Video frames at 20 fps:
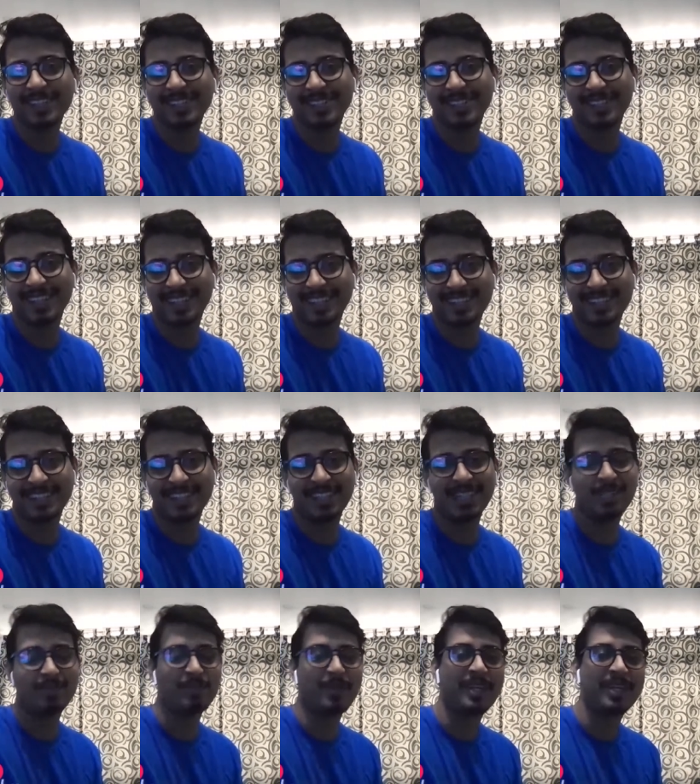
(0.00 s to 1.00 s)
So that's a
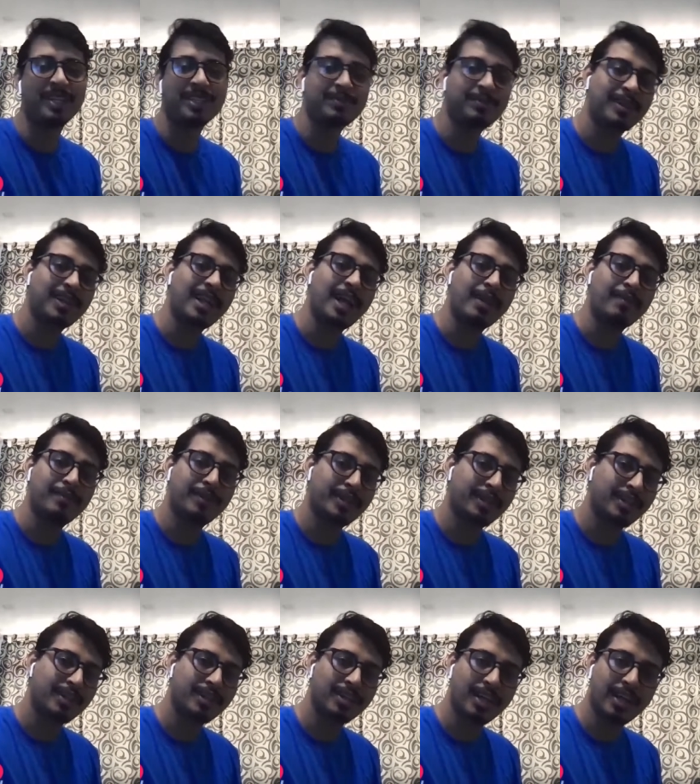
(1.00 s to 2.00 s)
state management
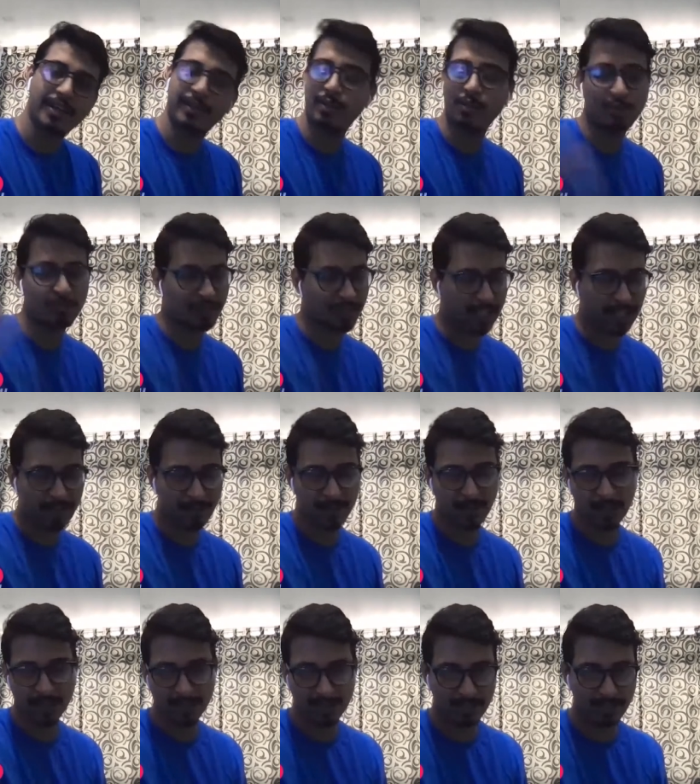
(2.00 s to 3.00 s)
library. I know we have
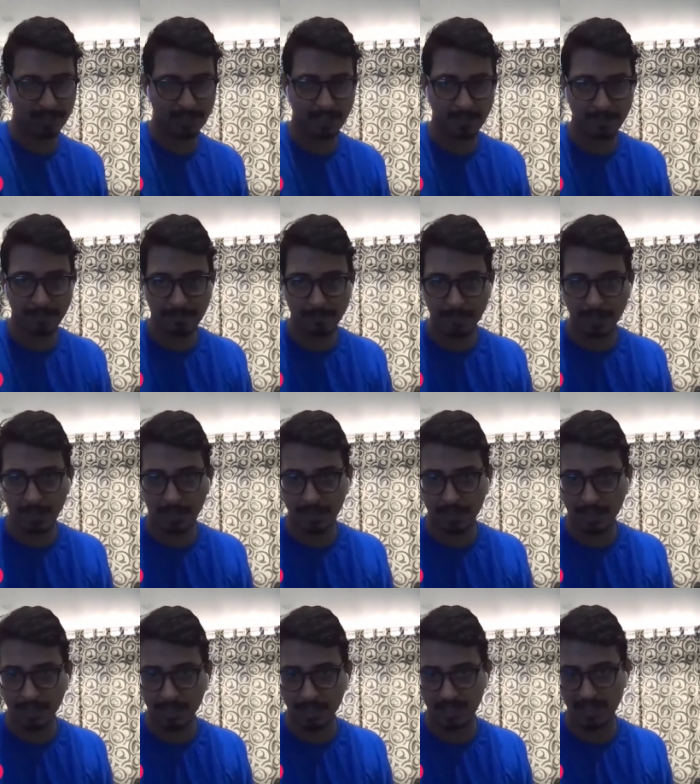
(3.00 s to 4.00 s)
lots of them, but
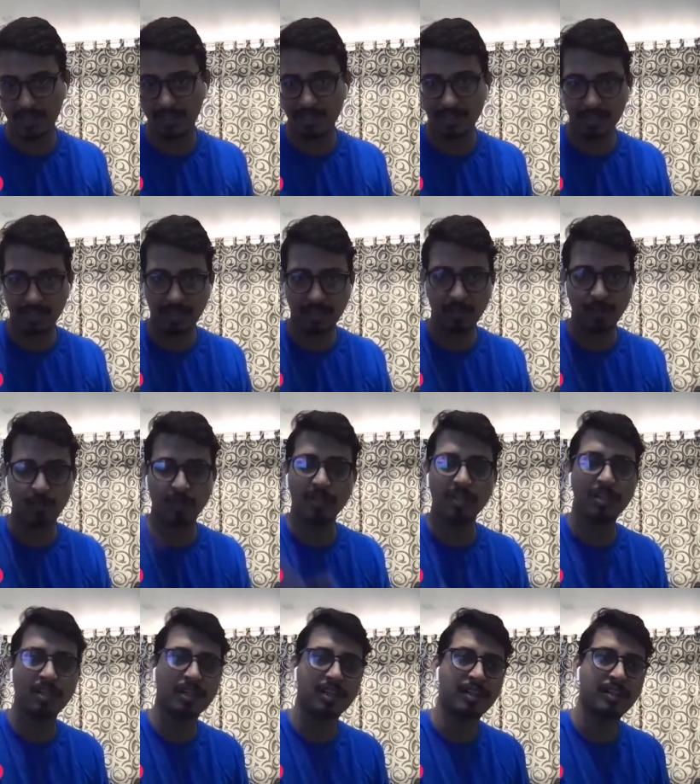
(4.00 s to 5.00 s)
this
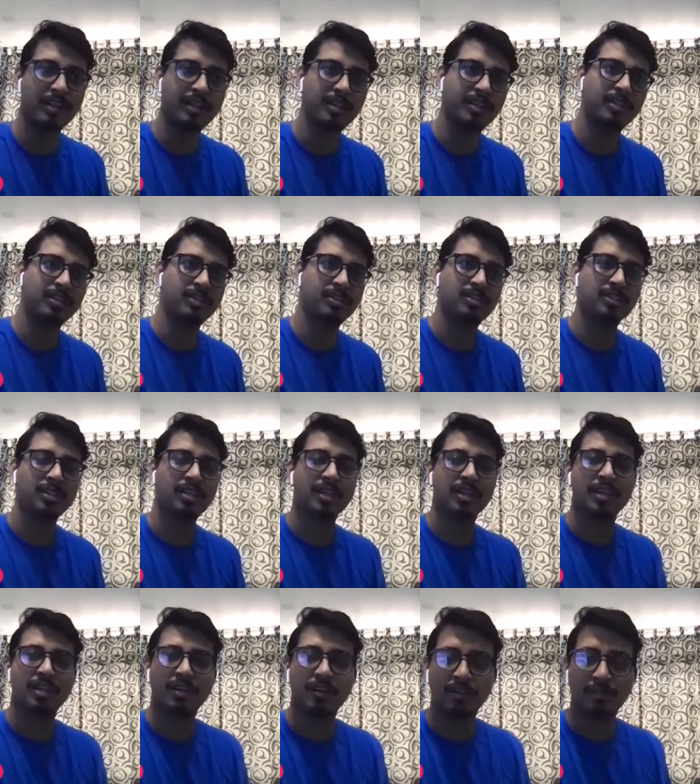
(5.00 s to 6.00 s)
one
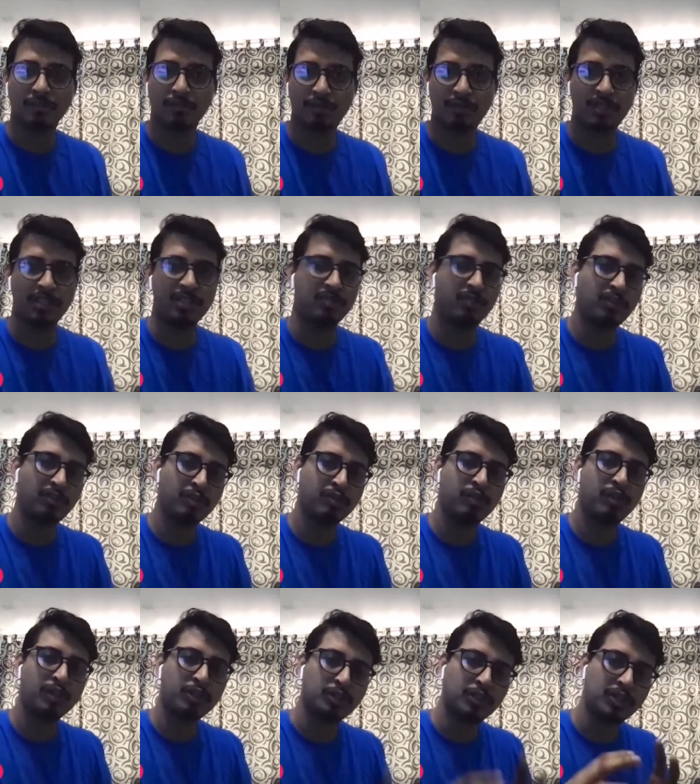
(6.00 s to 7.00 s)
we
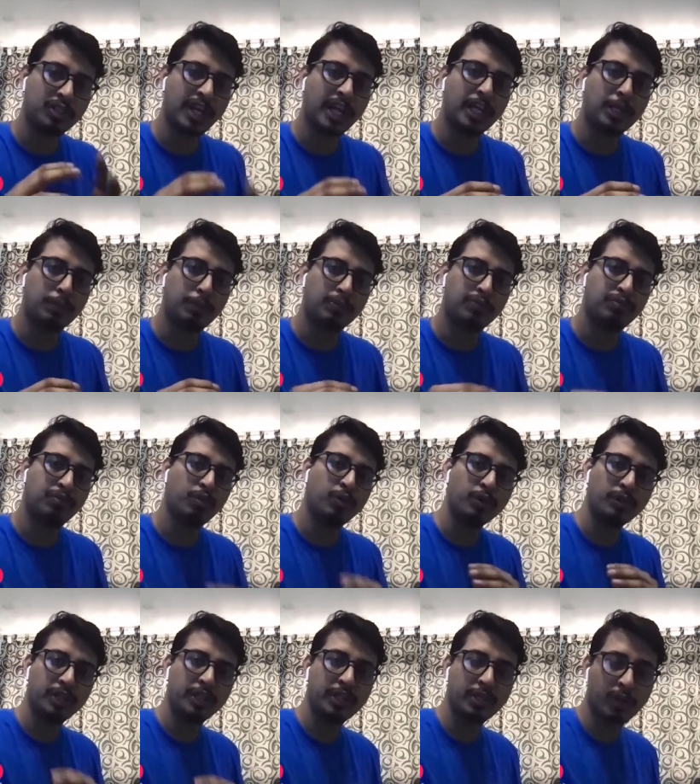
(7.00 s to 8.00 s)
worked on right
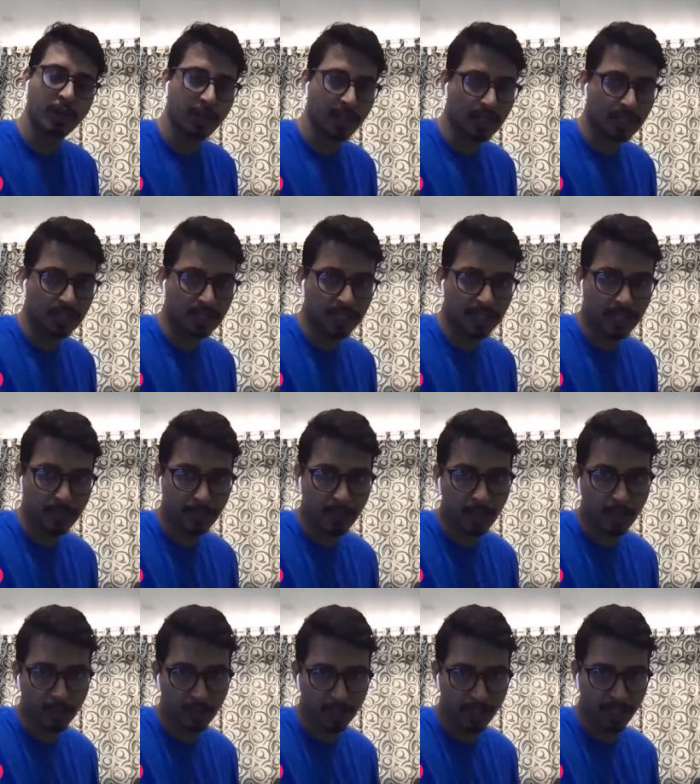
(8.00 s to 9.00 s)
before Recoil came
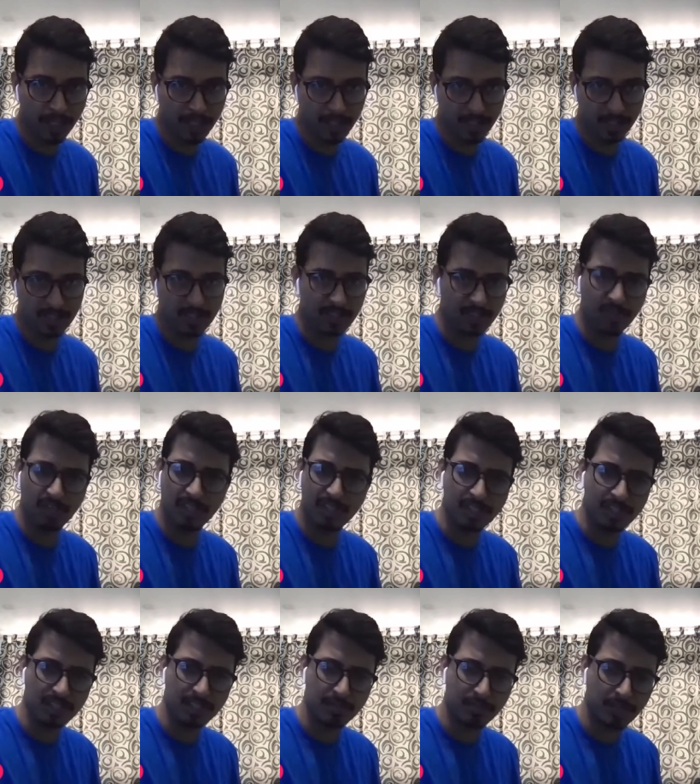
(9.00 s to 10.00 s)
out, and this is
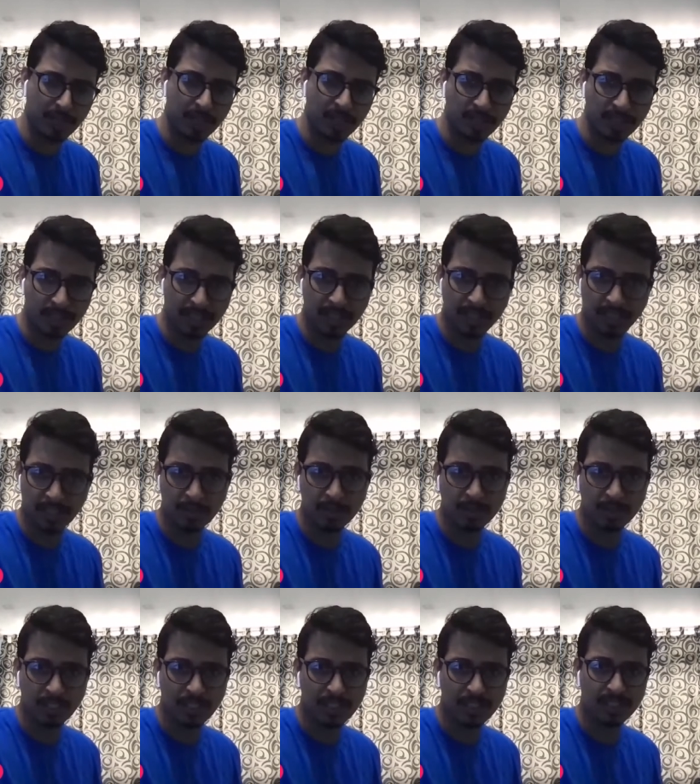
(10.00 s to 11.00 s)
very similar in
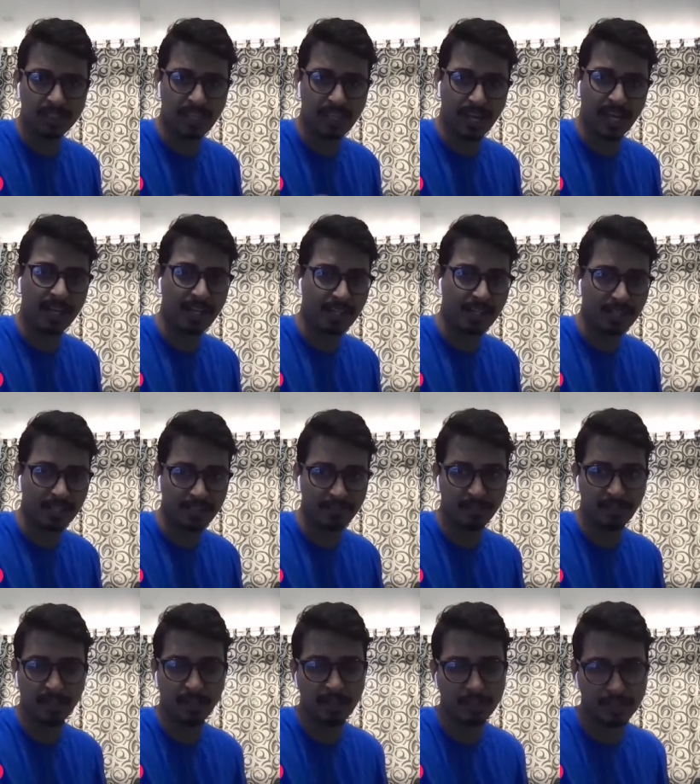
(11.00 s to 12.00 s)
usage and
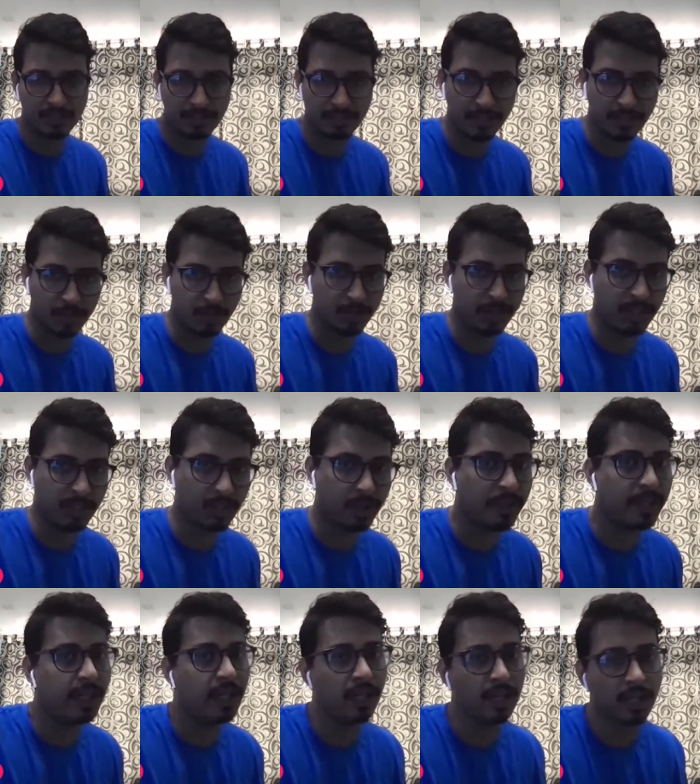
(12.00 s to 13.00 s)
in philosophy to
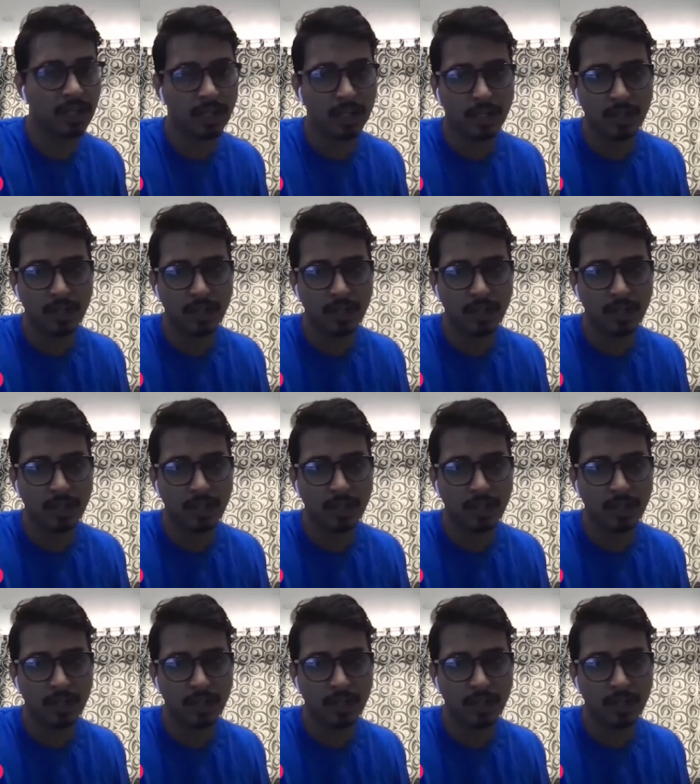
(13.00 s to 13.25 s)
Recoil.